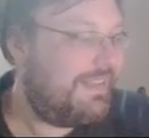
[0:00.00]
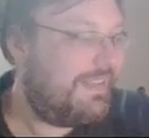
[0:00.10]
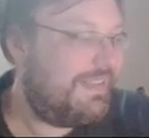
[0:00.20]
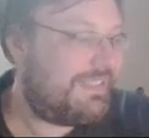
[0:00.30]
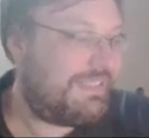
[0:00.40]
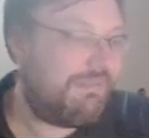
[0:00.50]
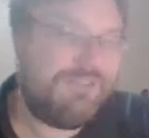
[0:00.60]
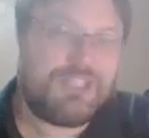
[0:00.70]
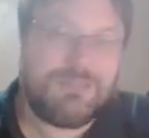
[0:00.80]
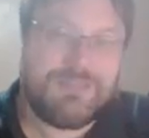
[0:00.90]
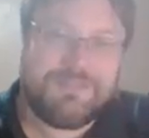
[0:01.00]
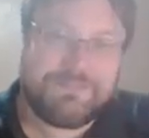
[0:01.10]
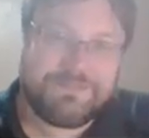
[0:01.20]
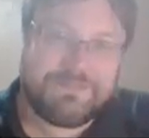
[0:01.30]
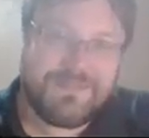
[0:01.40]
Here's the fisherman.
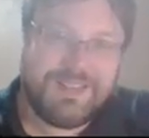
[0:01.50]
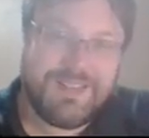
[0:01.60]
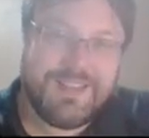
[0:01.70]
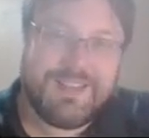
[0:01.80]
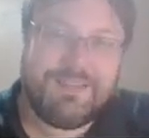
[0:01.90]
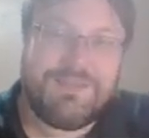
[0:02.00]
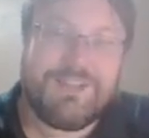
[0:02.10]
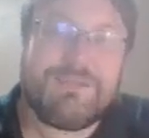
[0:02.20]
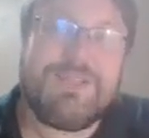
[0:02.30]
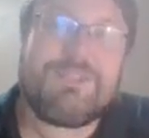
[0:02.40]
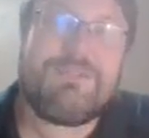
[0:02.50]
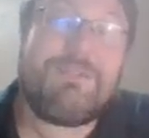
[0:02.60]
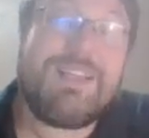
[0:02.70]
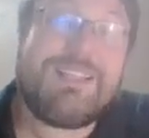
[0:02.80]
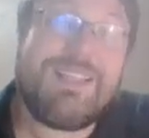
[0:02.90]
The fisherman's
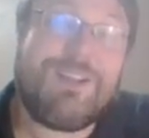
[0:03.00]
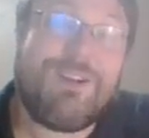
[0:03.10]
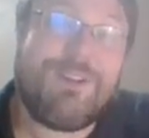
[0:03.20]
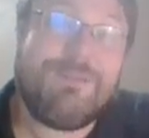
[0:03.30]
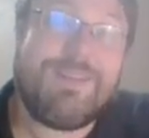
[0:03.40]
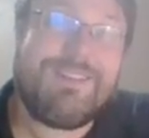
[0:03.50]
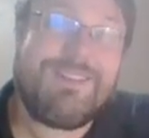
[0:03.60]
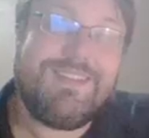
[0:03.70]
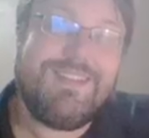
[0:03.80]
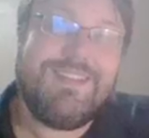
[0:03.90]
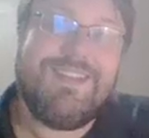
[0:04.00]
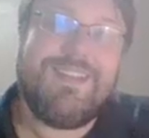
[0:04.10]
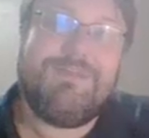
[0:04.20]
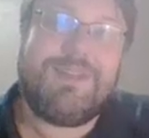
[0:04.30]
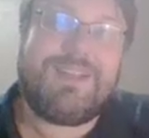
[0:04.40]
replacing the hermit,
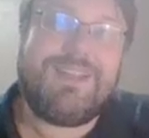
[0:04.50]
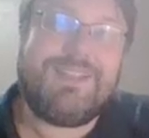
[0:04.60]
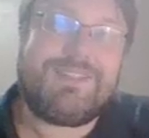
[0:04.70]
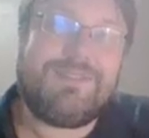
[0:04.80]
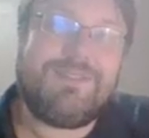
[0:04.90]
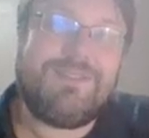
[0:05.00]
because